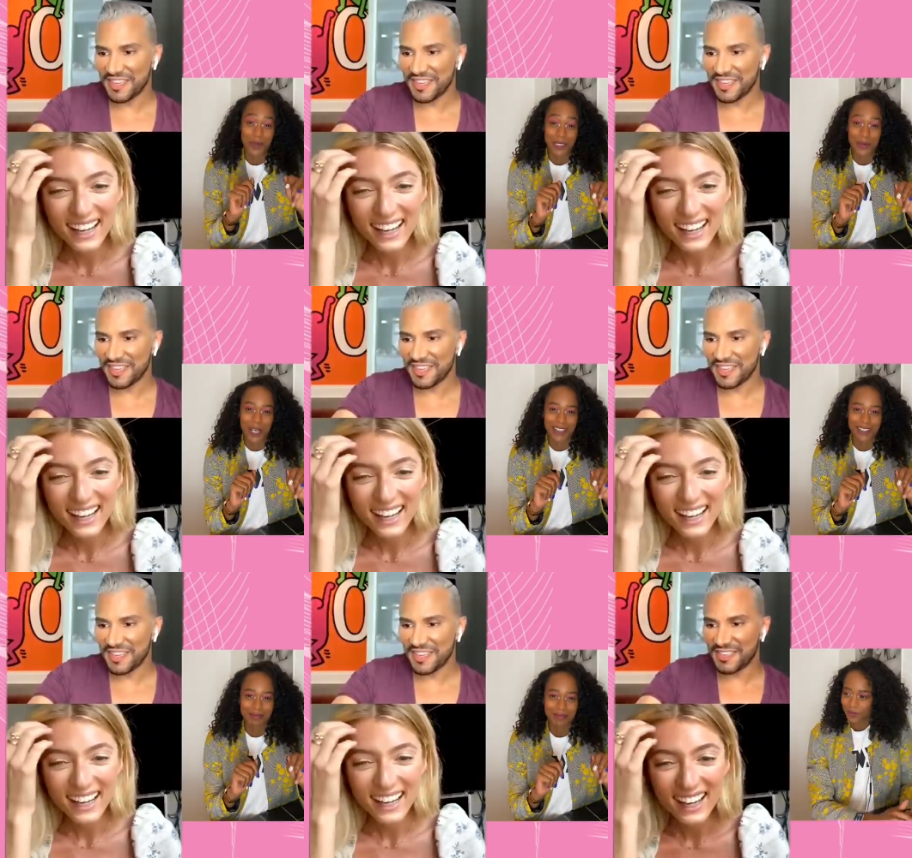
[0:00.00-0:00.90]
Speaker 1: 21.
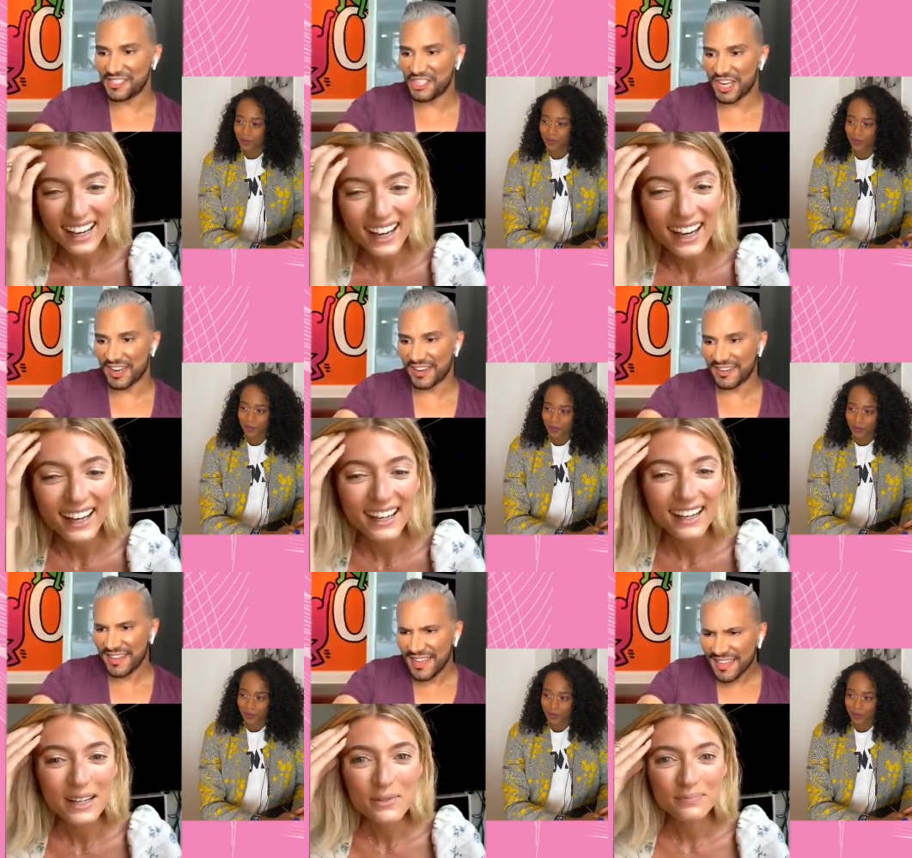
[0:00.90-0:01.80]
Speaker 2: Jean
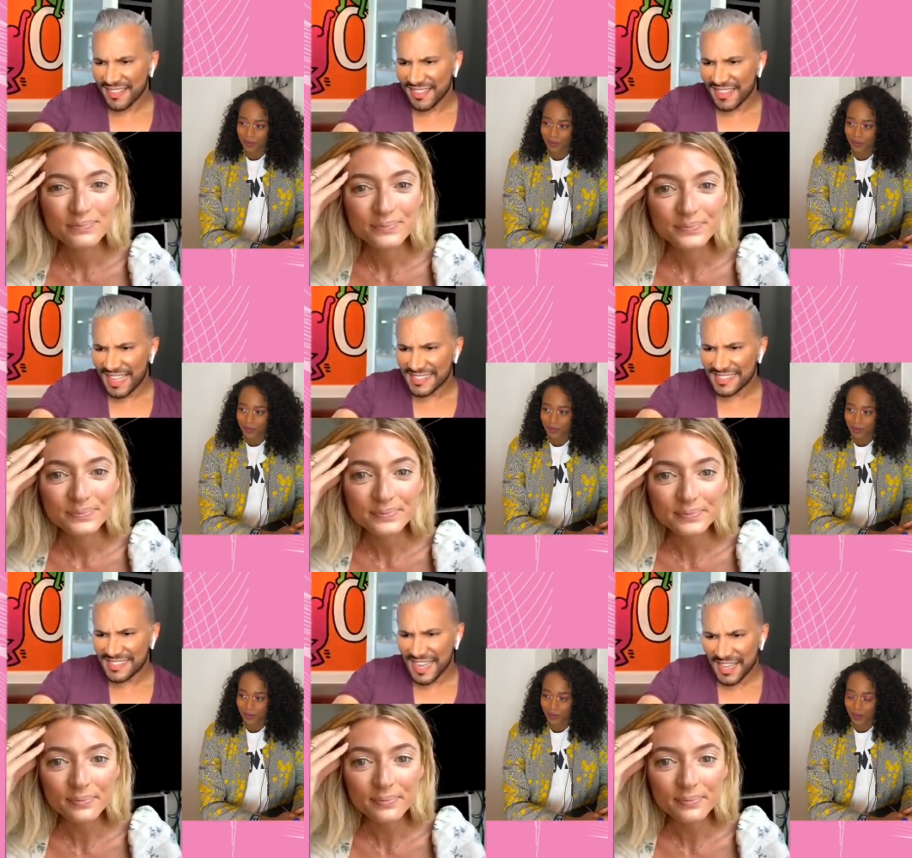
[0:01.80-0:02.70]

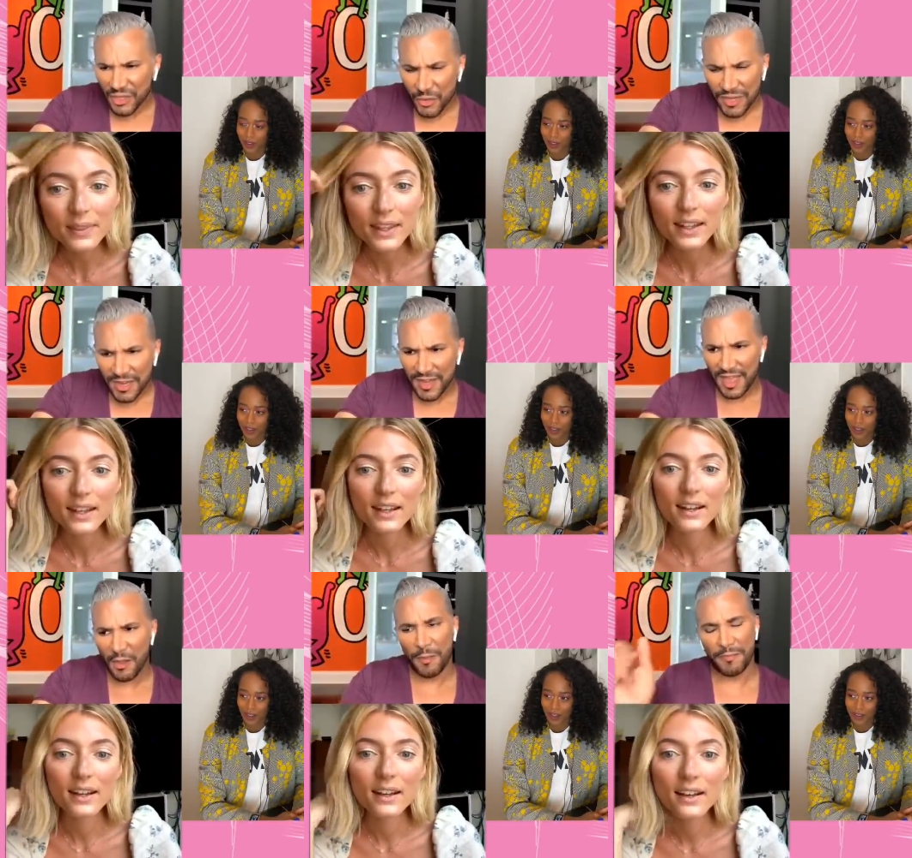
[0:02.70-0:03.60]
Lazengui, I hope I
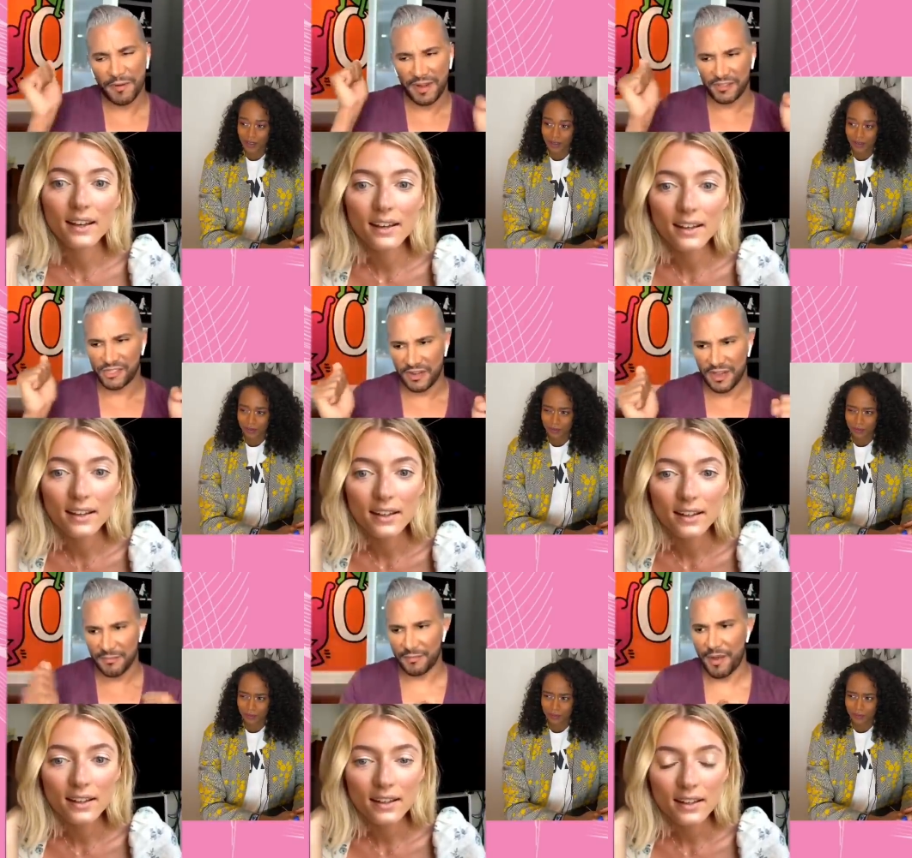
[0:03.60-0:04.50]
pronounced your name
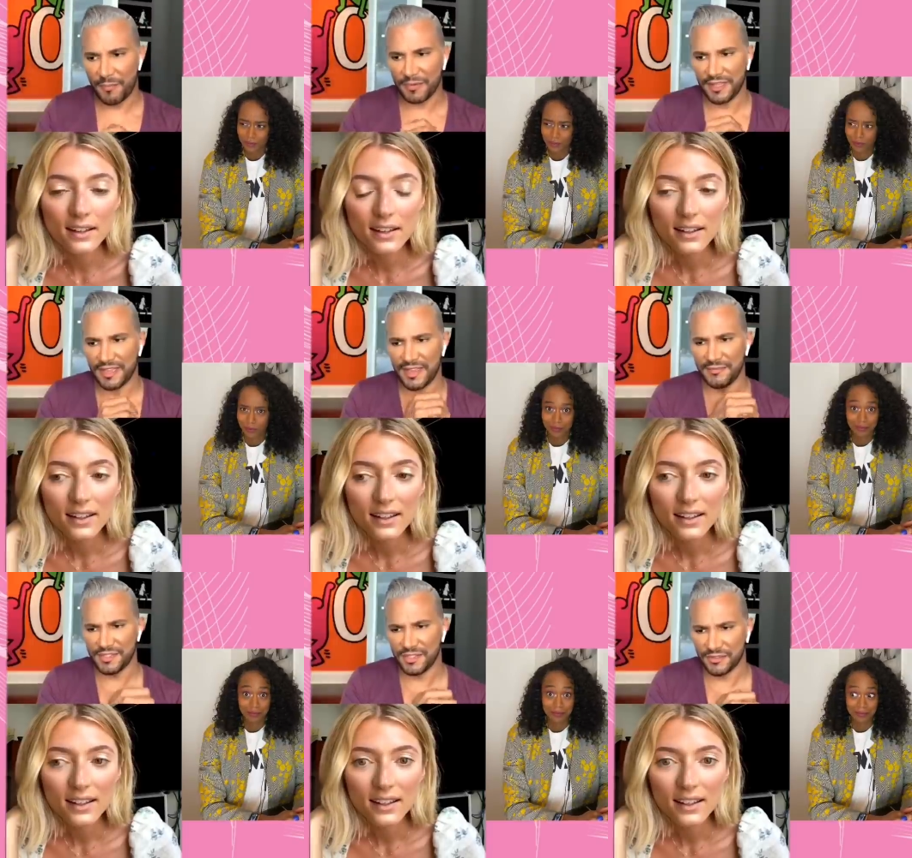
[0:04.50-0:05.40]
properly. I'm so
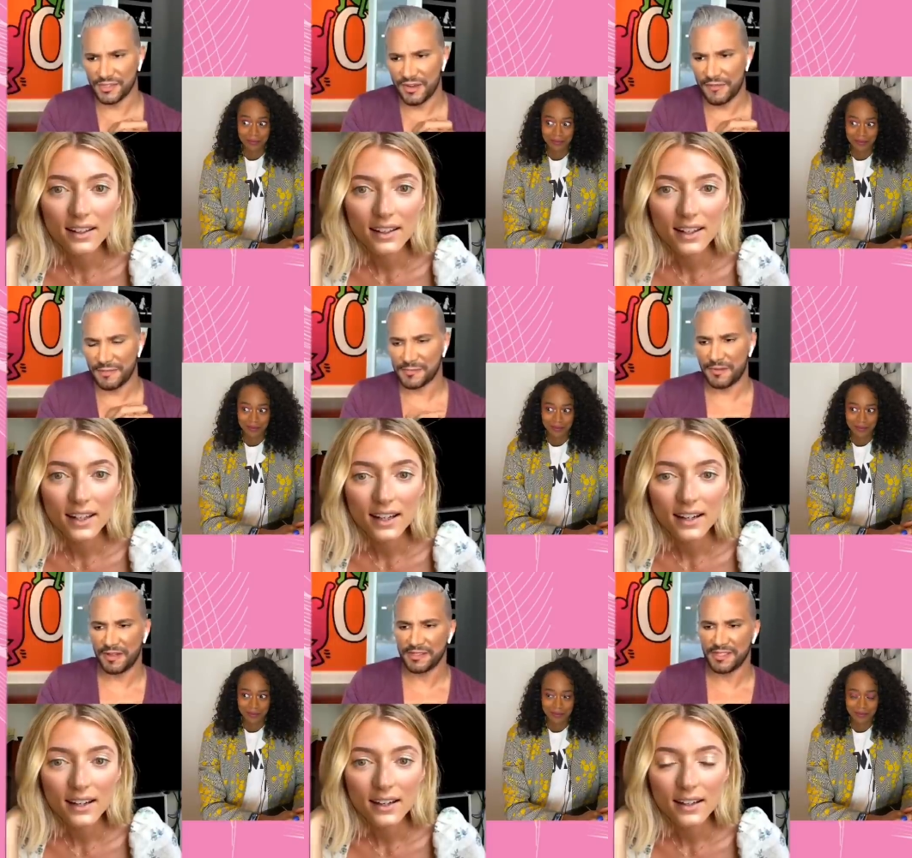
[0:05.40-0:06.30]
sorry if I mispronounced it,
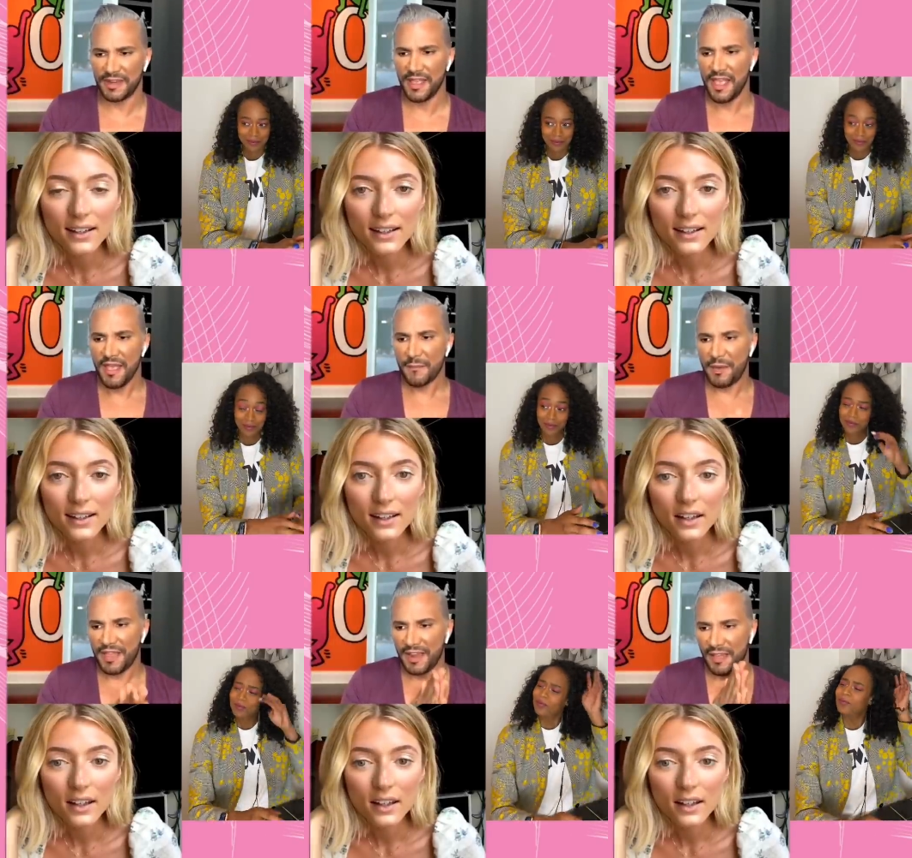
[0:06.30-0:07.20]
but
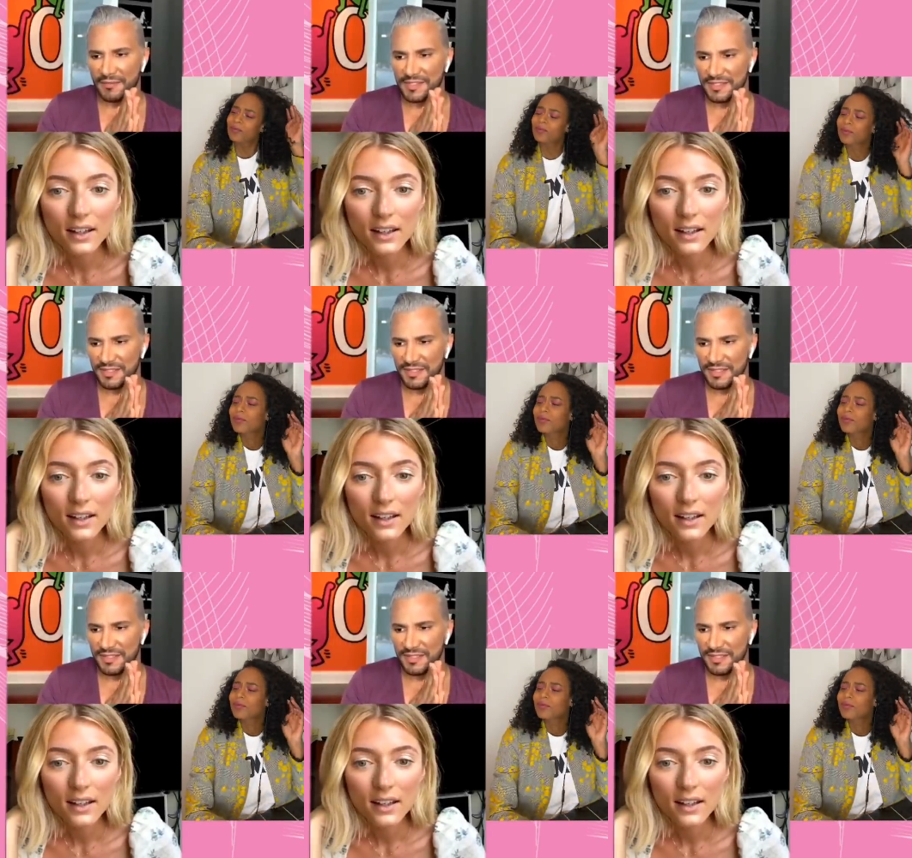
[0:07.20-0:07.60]
it's